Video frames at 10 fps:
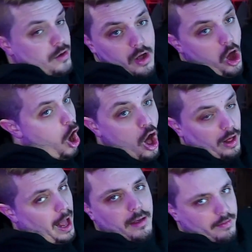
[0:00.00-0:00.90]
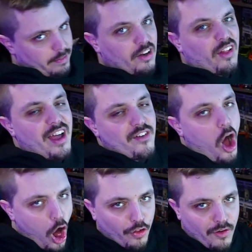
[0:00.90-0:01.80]
all I literally have
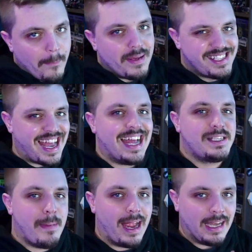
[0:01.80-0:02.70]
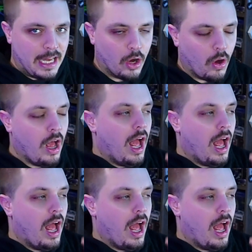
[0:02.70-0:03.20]
all of them besides Magneto.